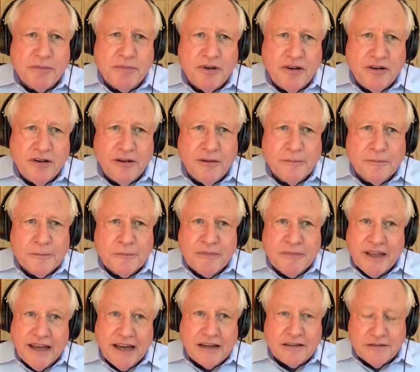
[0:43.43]
Paul,
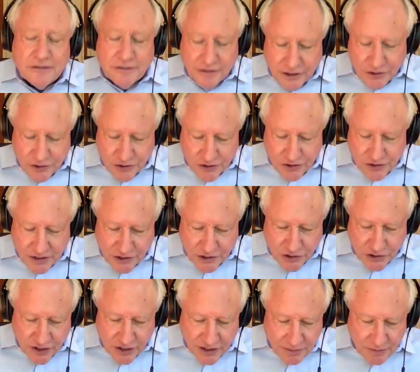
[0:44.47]
excellent lectures on
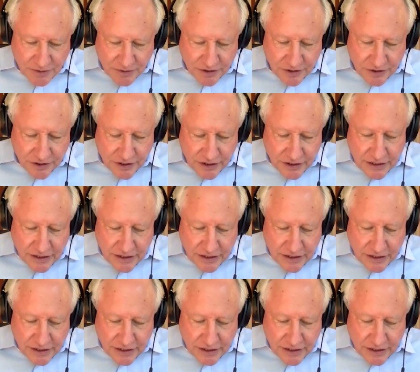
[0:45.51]
Shakespeare,